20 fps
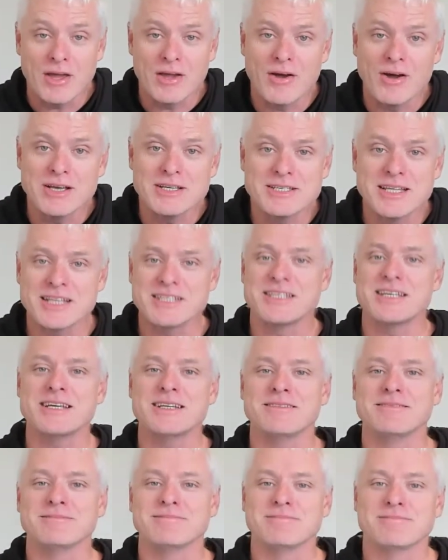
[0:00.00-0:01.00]
guys, that's
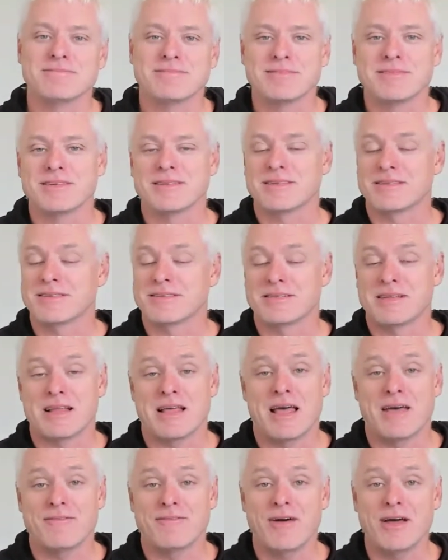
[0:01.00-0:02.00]
it.
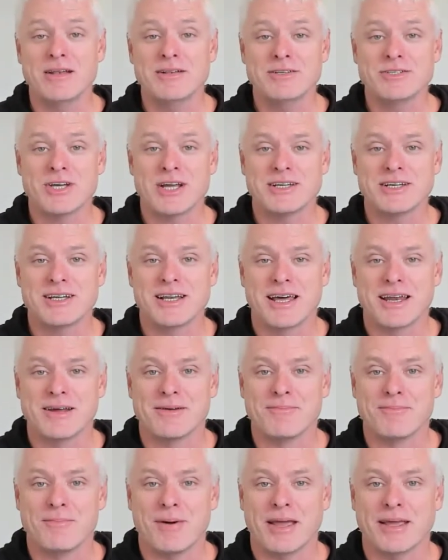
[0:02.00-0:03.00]
Have fun. Chat to you later.
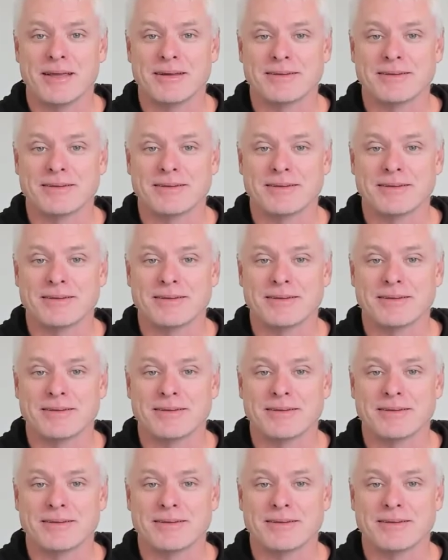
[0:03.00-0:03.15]
Bye.